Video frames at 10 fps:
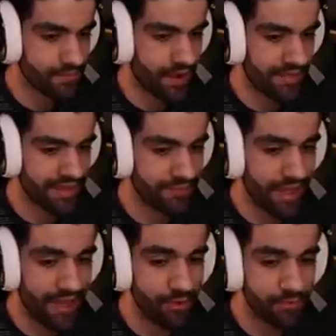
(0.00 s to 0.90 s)
I think I'm
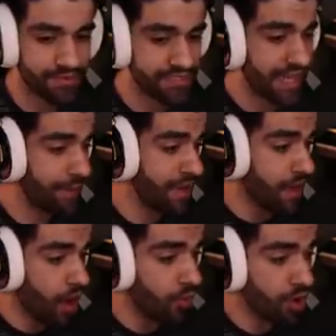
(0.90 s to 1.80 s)
out, but D M me!
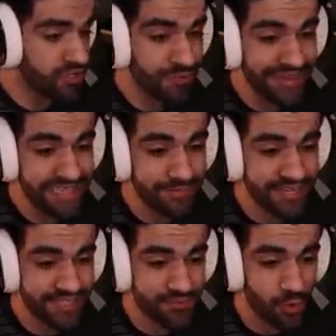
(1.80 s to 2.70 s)
Oh no, Smite Team
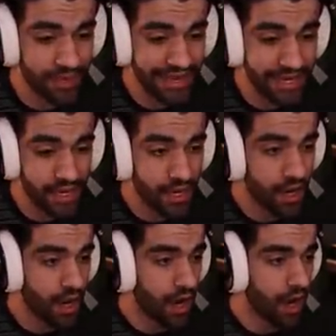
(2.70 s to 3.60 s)
six is rolling in!
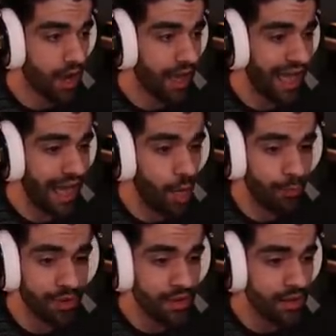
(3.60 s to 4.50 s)

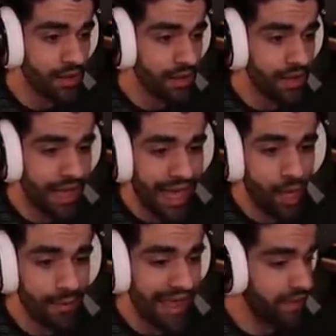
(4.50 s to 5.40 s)
Help!
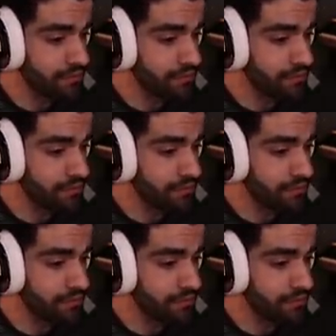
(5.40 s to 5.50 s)
Help me!